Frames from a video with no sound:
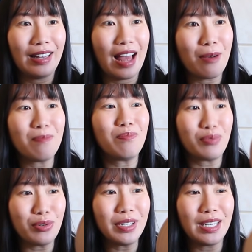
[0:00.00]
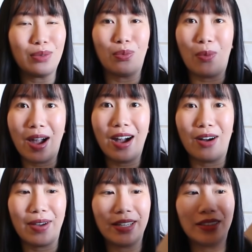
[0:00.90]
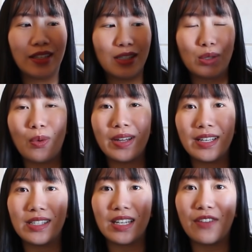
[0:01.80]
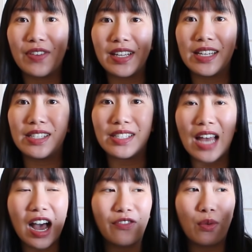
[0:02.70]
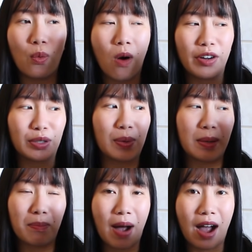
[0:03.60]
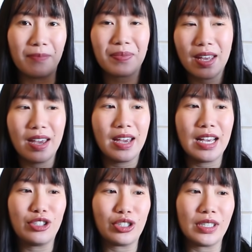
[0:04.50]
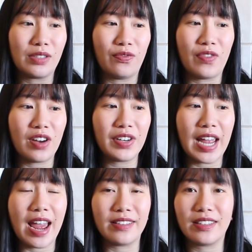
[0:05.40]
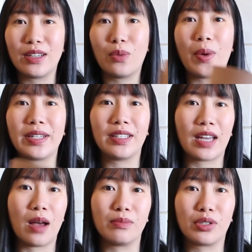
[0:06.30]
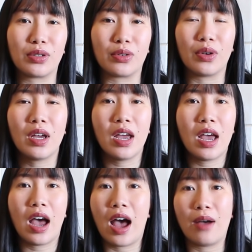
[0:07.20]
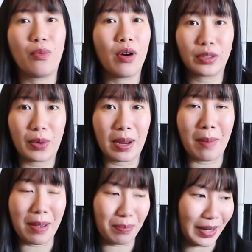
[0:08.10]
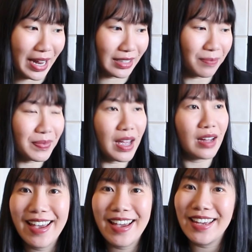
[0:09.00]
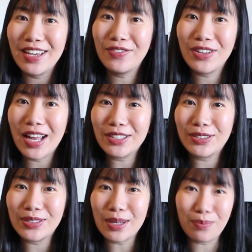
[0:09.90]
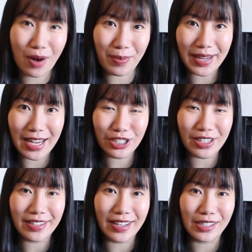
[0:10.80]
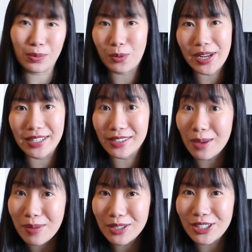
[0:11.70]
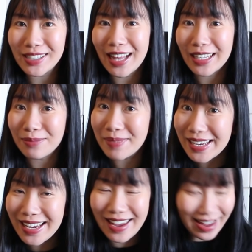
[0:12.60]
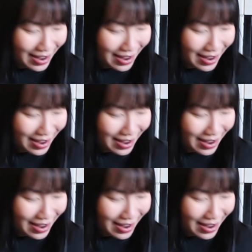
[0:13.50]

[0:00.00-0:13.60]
up pretty well, and this one is even a self-watering pot. It's just very handy when it comes to watering my plant. If you like to do some propagation in spring and summer just like me,